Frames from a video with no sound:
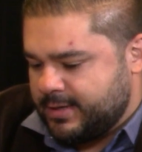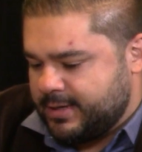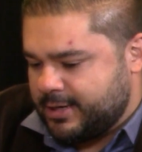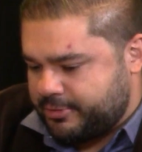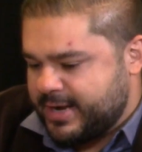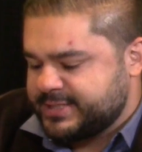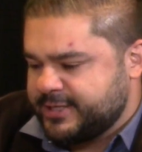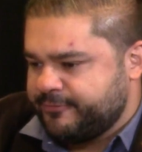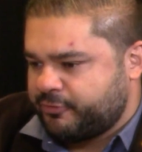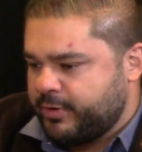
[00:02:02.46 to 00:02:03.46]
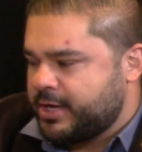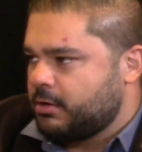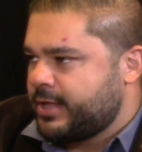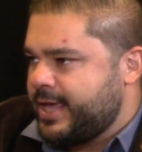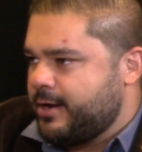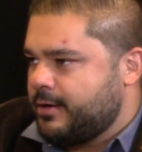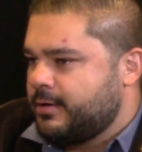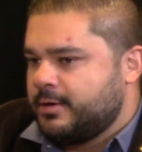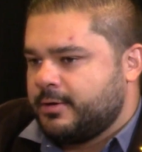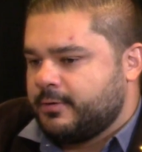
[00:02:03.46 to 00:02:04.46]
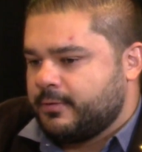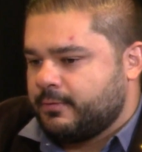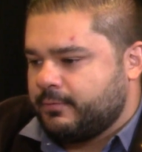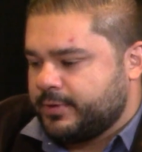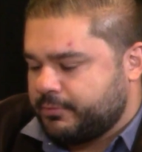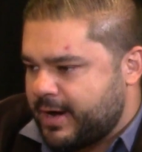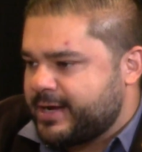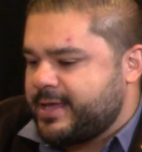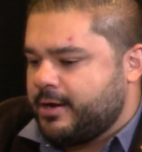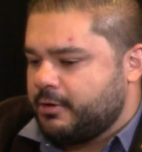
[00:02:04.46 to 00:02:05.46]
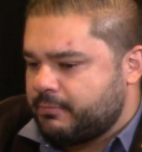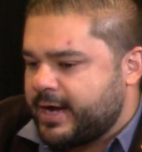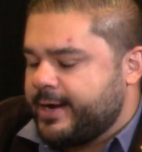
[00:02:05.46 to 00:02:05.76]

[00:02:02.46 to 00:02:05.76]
aggressive critical care, the right care right